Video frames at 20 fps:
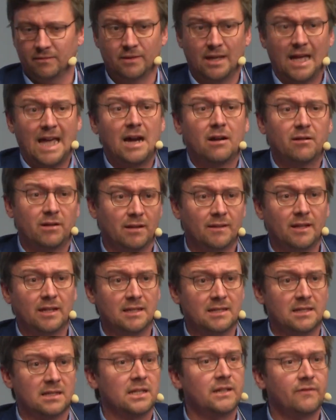area that
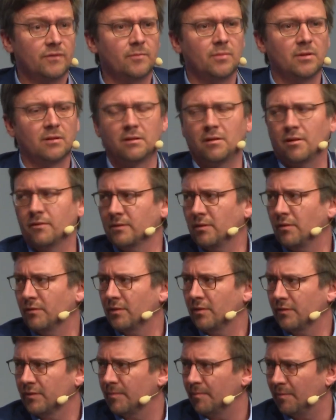is livable
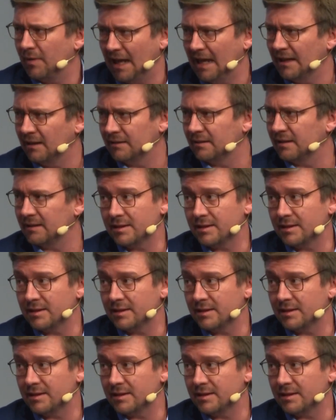on the planet.